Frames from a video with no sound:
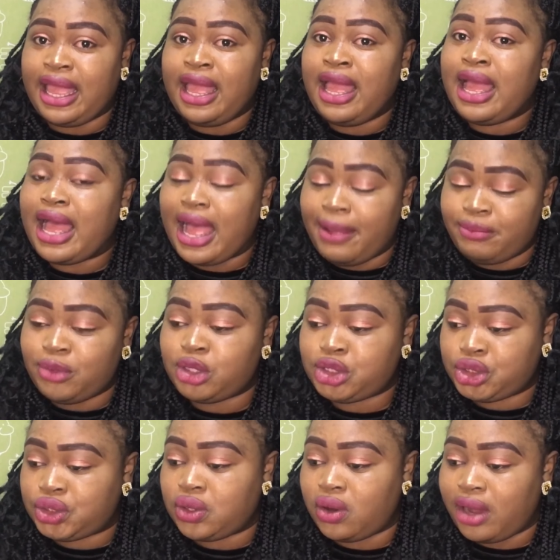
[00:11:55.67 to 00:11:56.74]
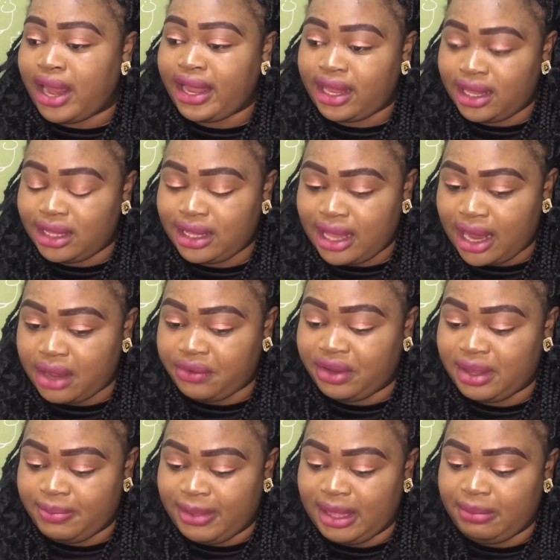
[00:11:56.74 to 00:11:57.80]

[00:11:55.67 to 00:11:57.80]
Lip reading: I'm not sure I can carry a baby.